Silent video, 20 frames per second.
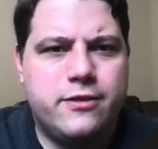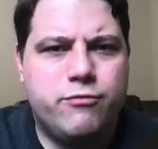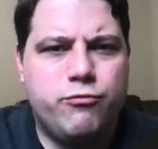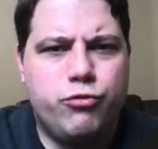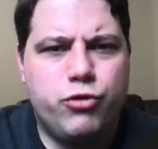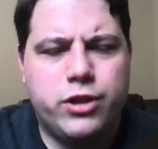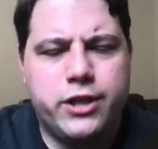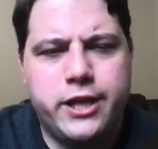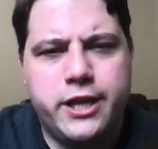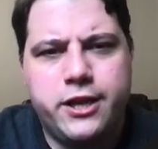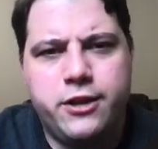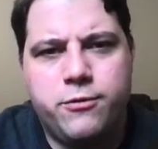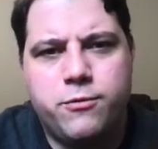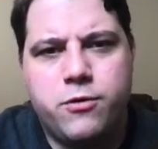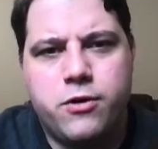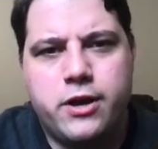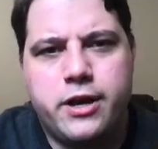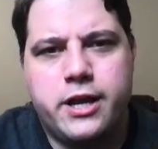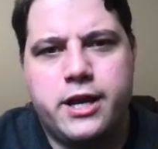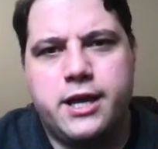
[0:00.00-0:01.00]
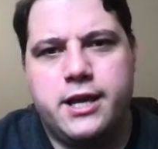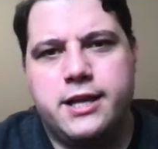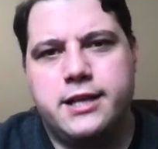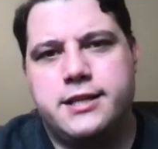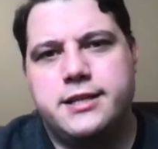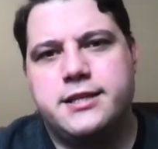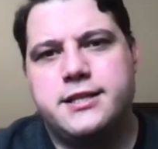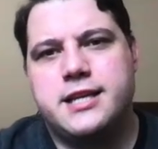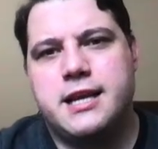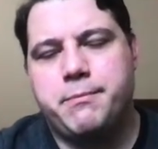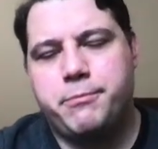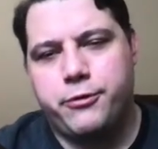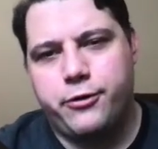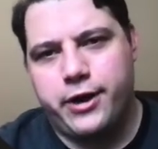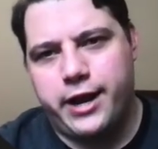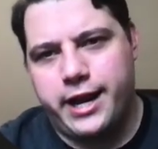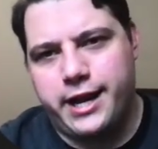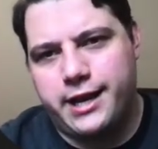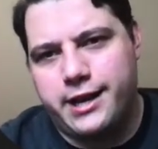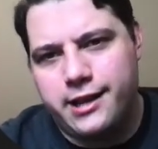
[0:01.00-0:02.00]
really you want to
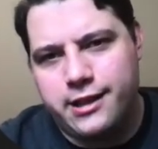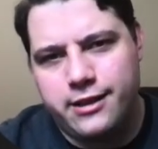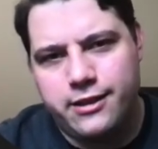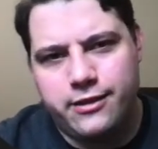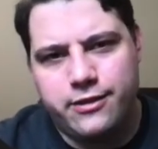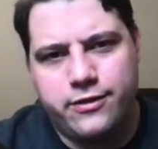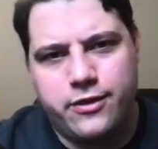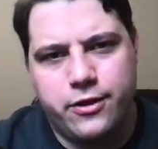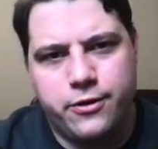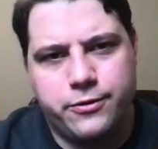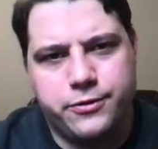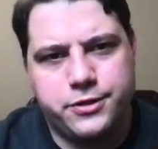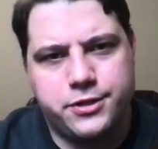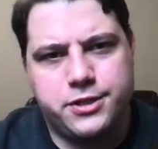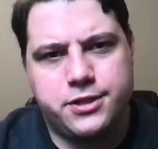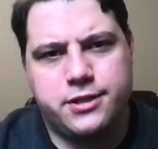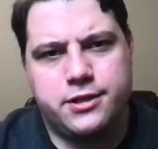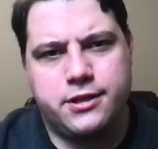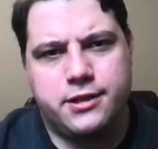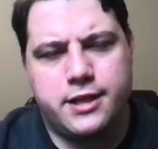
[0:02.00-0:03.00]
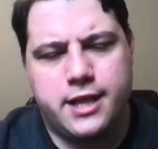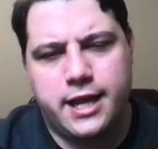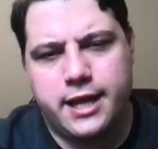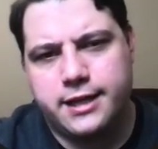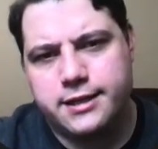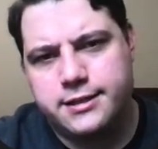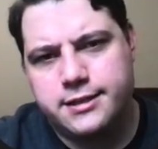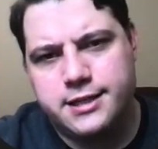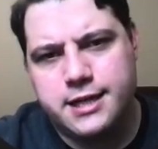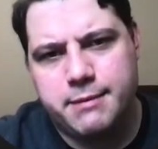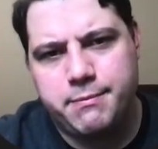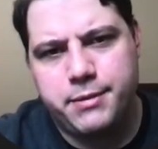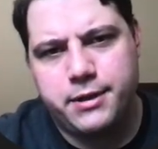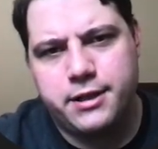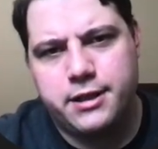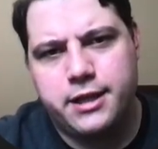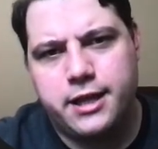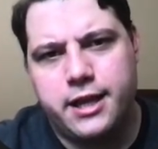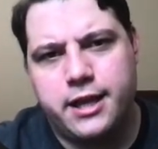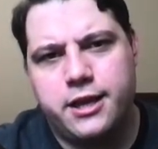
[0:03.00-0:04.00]
separate those things
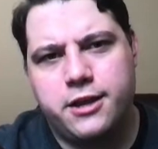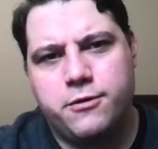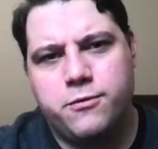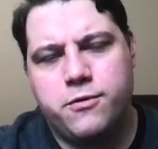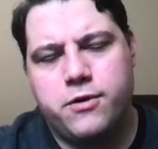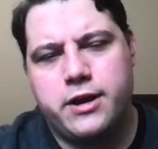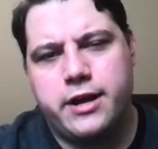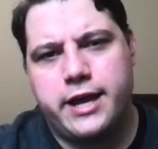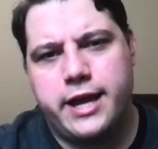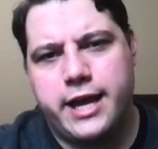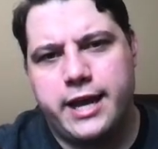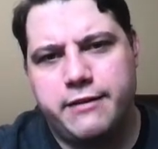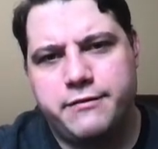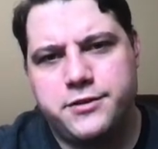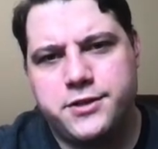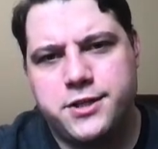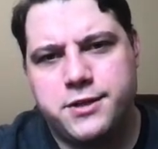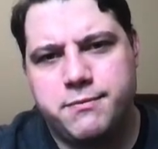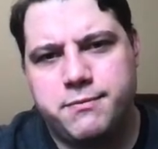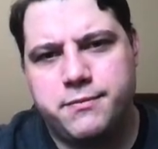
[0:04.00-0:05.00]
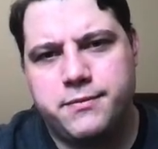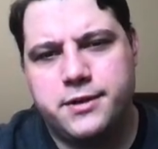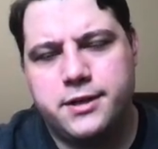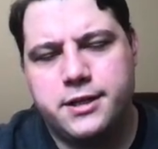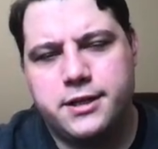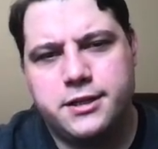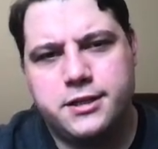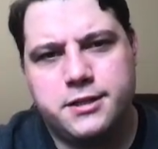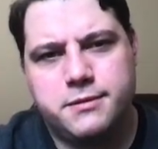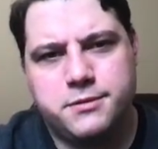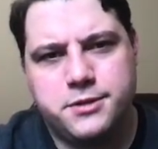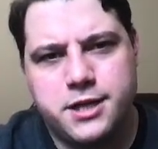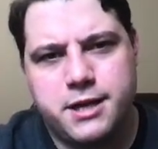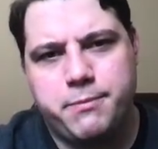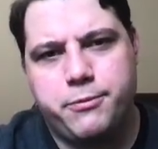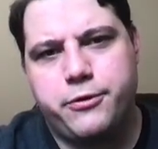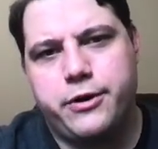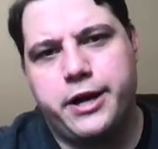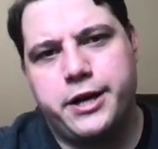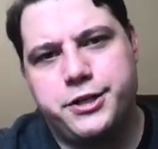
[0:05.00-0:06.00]
typically. You want to have some
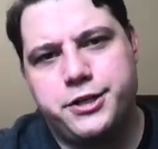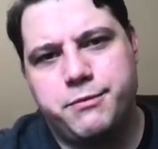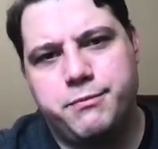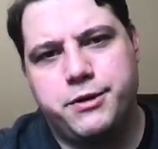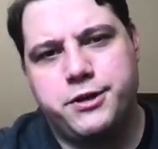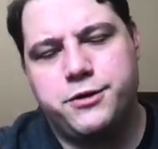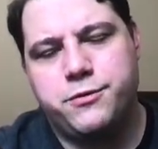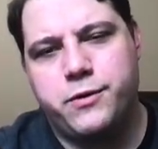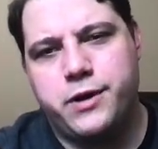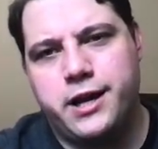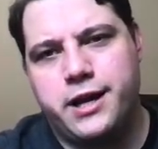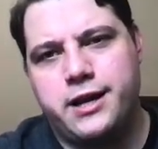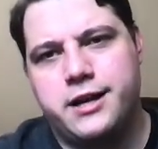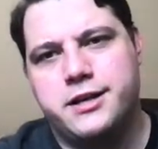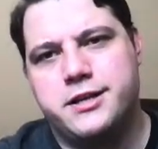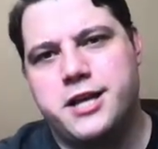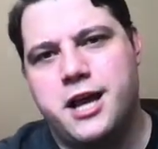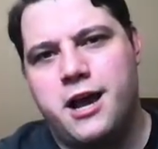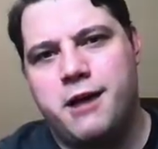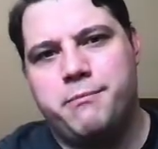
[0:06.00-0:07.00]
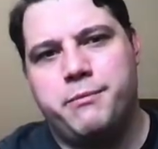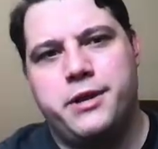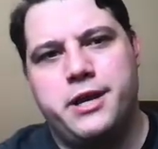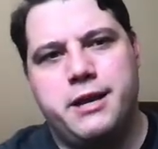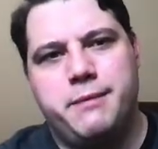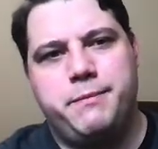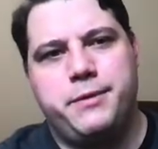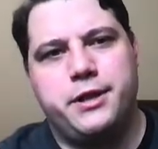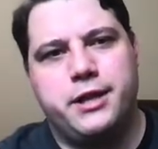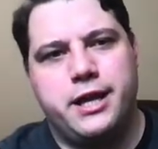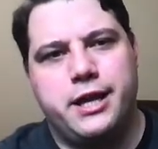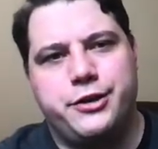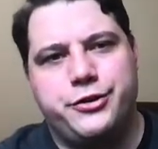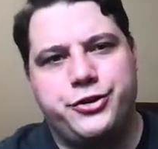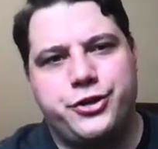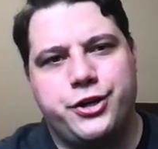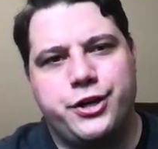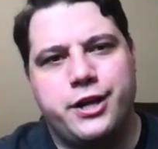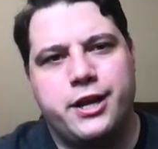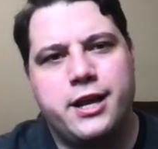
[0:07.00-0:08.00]
separation between DOM
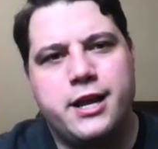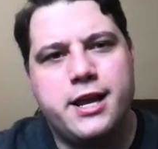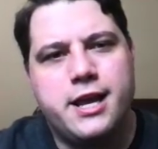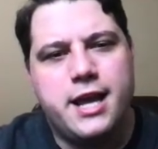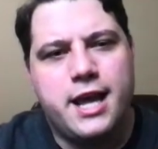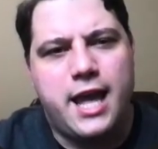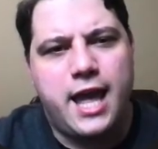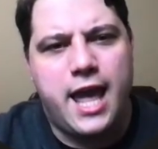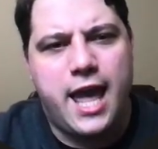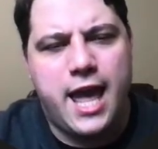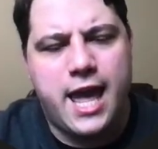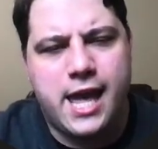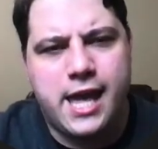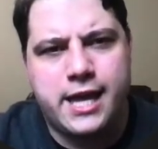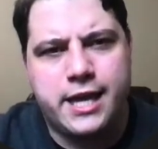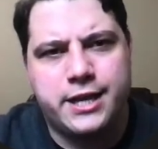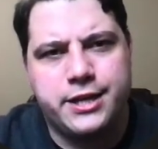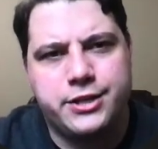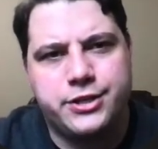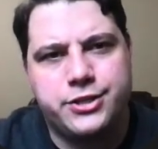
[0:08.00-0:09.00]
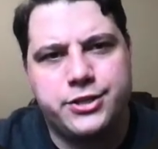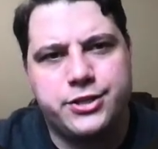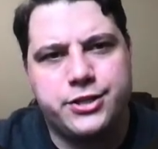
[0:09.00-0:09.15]
manipulation and